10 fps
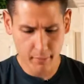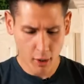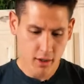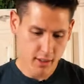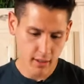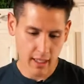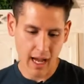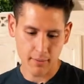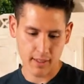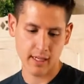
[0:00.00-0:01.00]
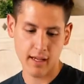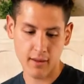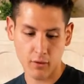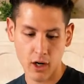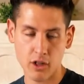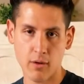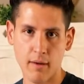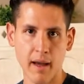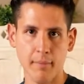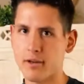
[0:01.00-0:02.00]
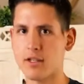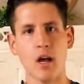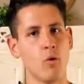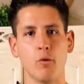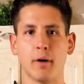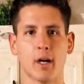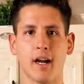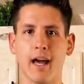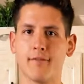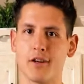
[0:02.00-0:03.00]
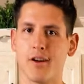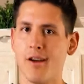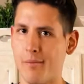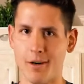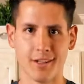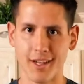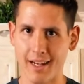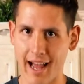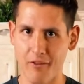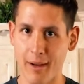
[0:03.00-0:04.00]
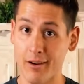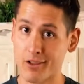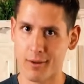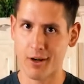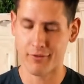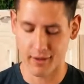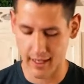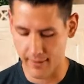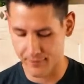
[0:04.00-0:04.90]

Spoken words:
personally, I would say the crushed red peppers we'll put on after, but it's good to have them out so we don't forget.